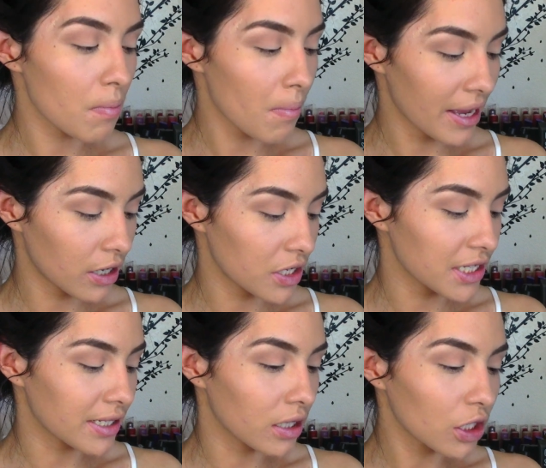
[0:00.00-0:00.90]
my
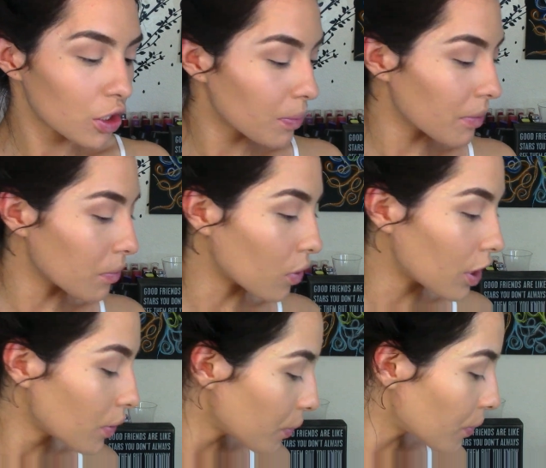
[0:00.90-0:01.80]
crease a little bit
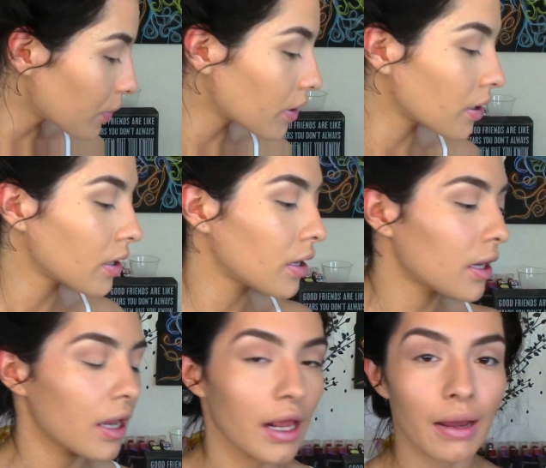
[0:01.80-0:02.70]
more,
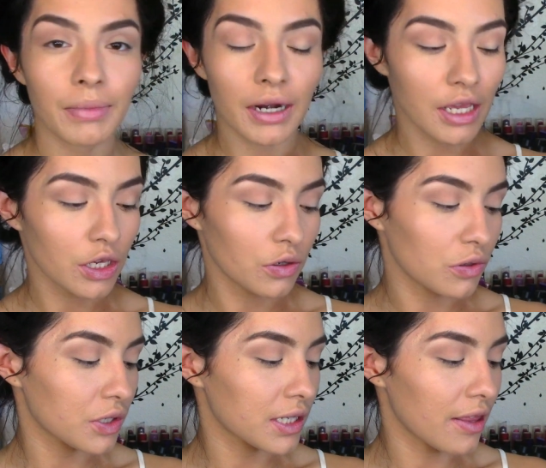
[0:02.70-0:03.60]
and I'm gonna
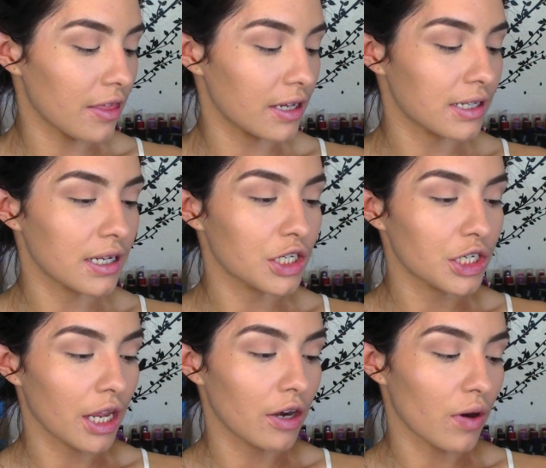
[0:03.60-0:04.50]
use this
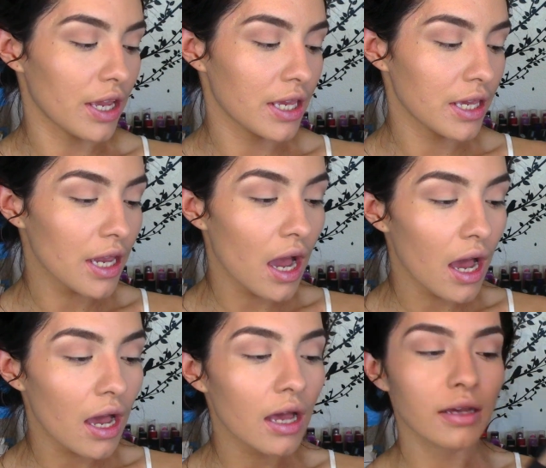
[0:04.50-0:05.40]
shade right
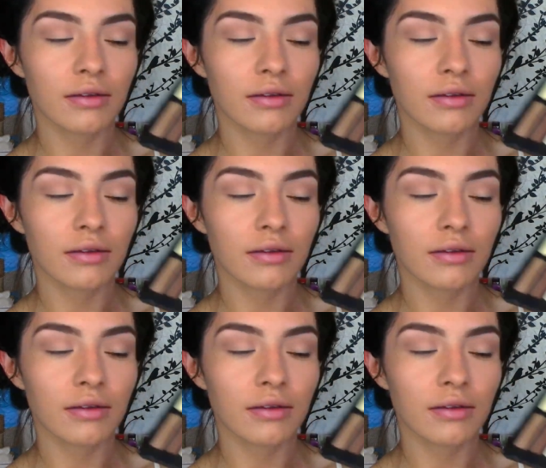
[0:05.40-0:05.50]
here.